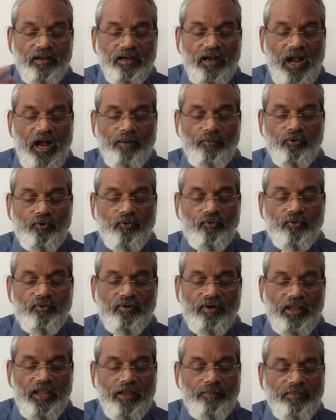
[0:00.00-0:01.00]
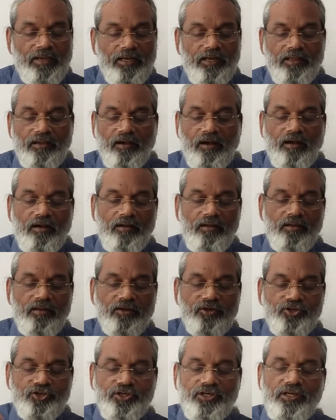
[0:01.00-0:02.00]
Come on, Emilia.
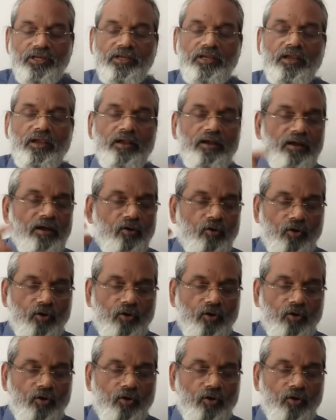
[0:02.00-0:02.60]
She,